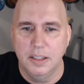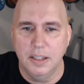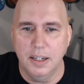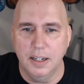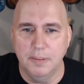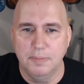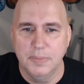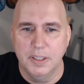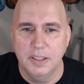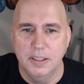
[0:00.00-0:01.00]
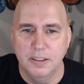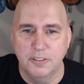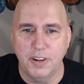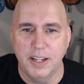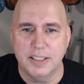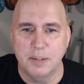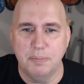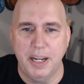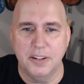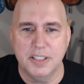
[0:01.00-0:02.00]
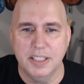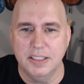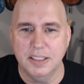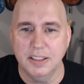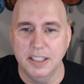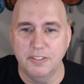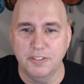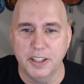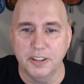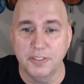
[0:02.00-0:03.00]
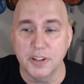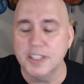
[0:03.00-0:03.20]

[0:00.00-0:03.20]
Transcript: um, Frank said, better send it to Glenn Fricker first.